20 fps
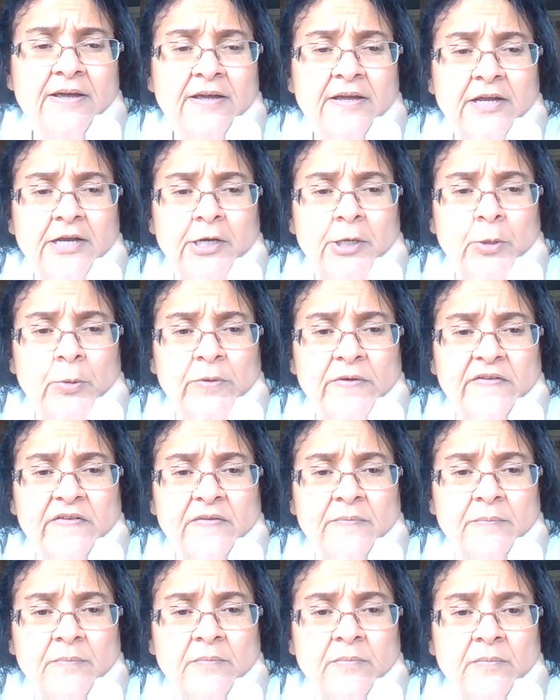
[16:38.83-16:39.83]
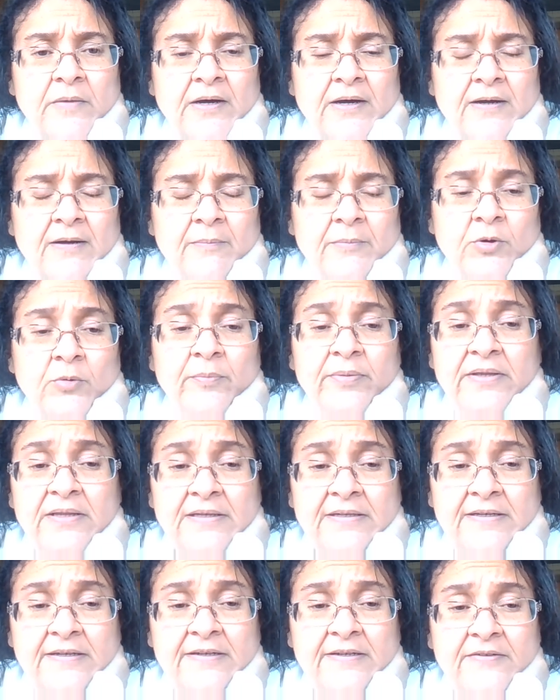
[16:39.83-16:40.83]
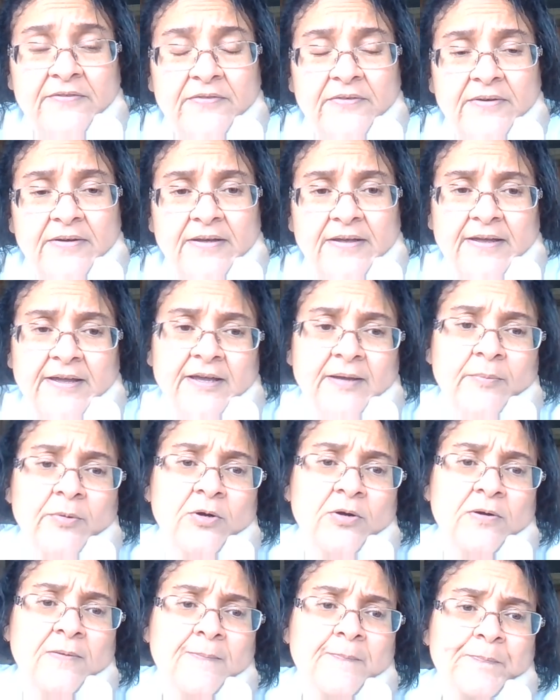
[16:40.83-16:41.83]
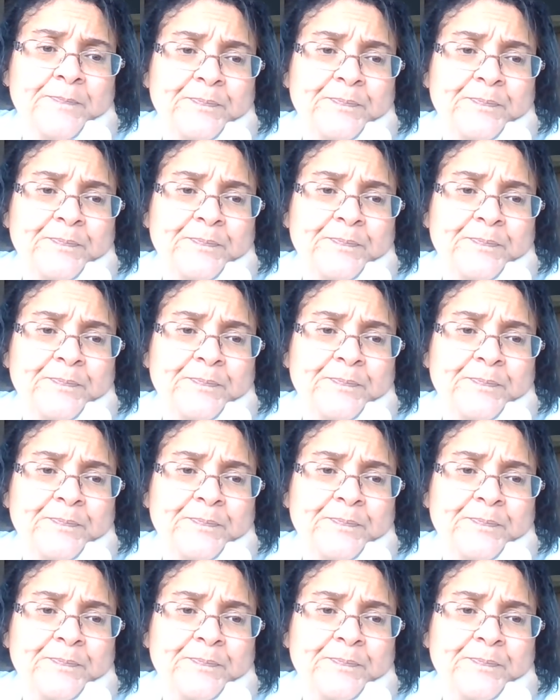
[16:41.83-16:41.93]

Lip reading: increase mobility if able.